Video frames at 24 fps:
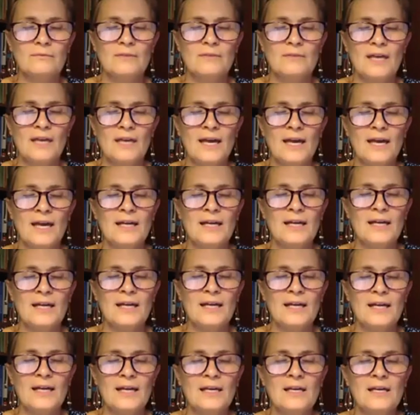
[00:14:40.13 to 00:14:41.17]

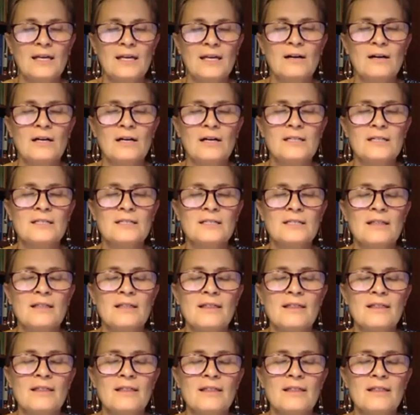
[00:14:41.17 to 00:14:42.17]
Hanging on to that.